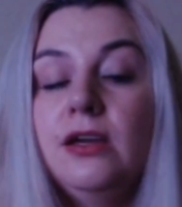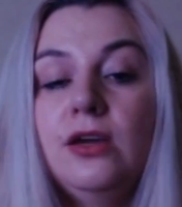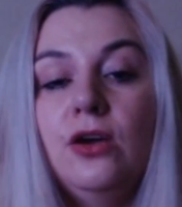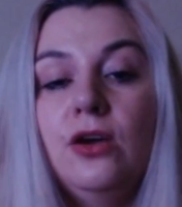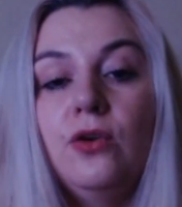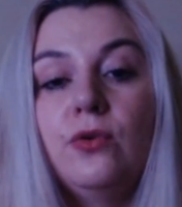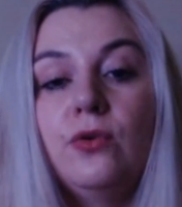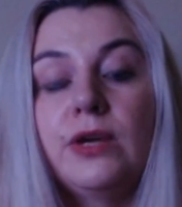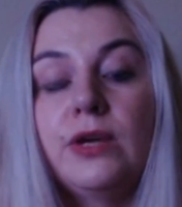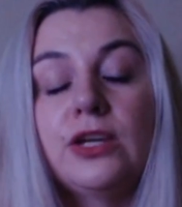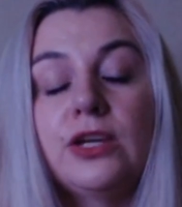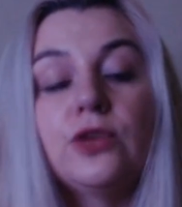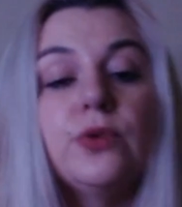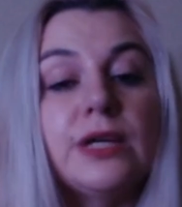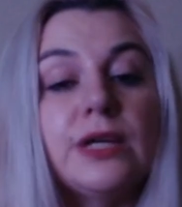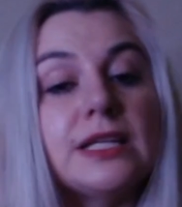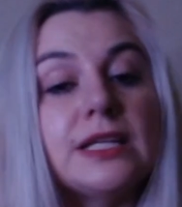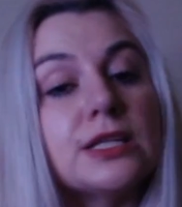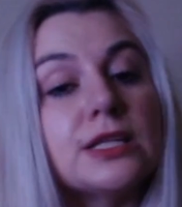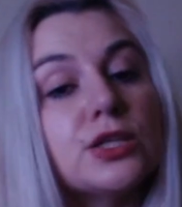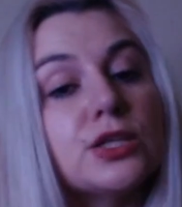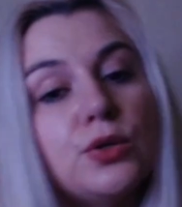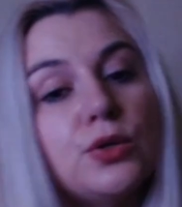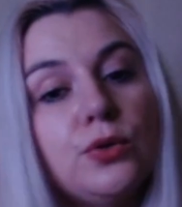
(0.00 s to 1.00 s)
or when you're in
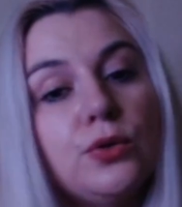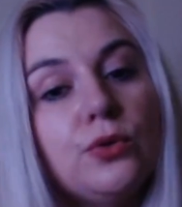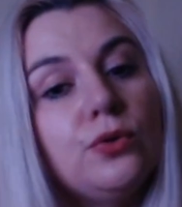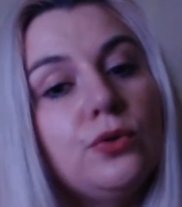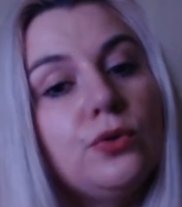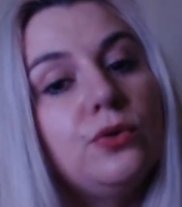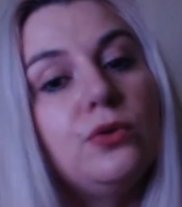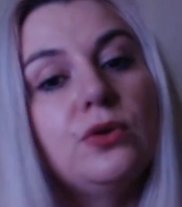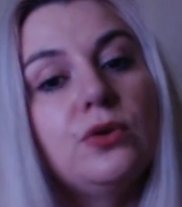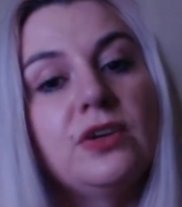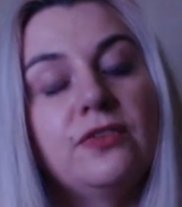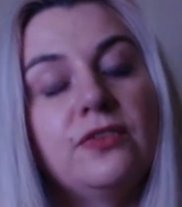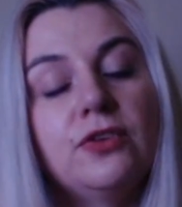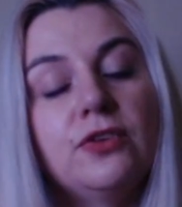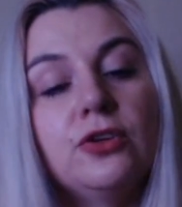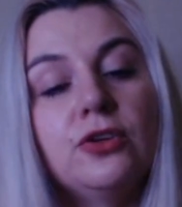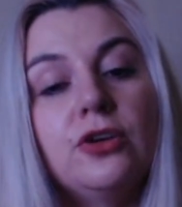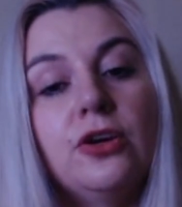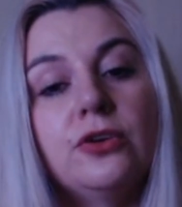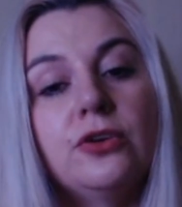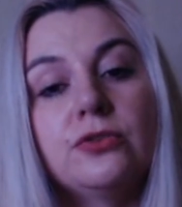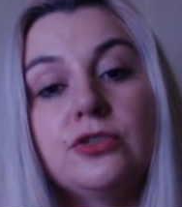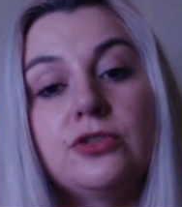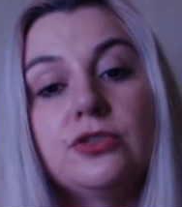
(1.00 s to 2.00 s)
school, if you
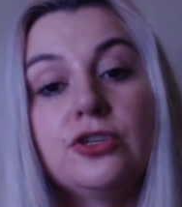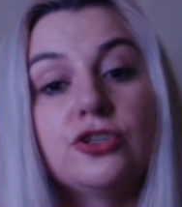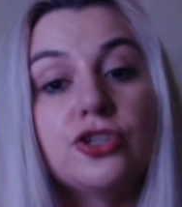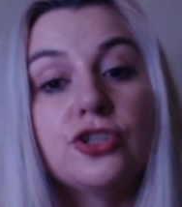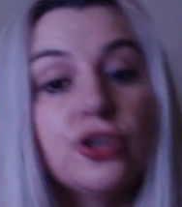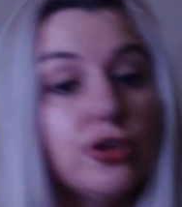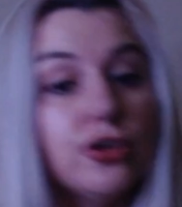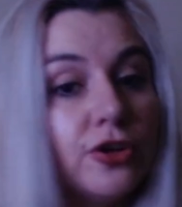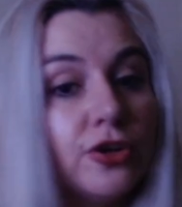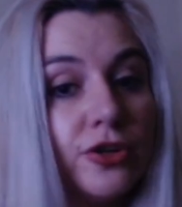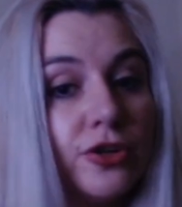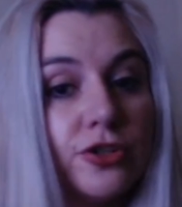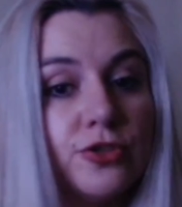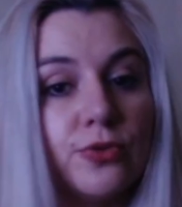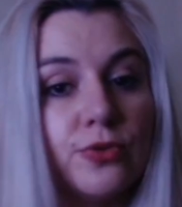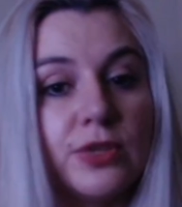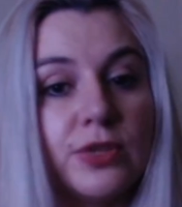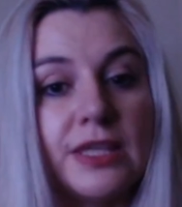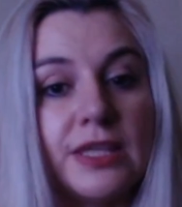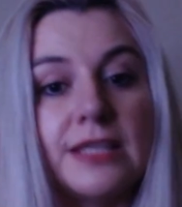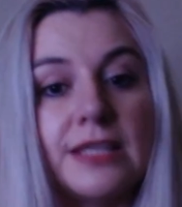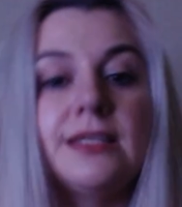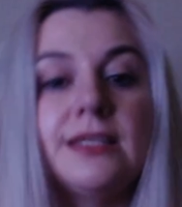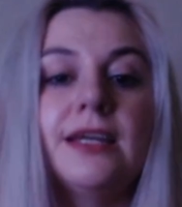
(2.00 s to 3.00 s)
go to church or
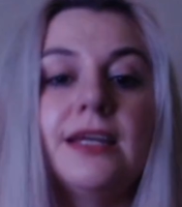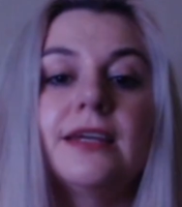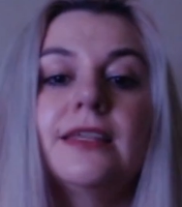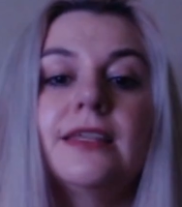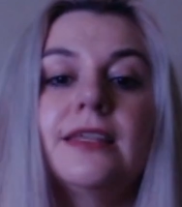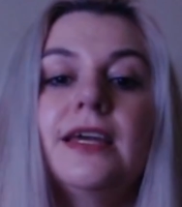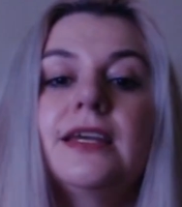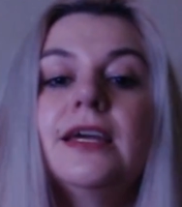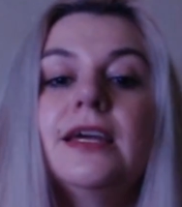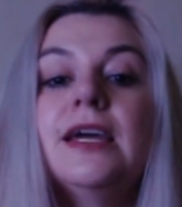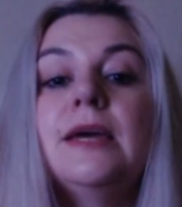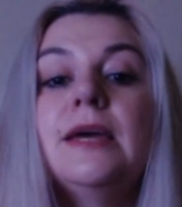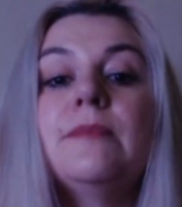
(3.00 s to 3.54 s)
things like that,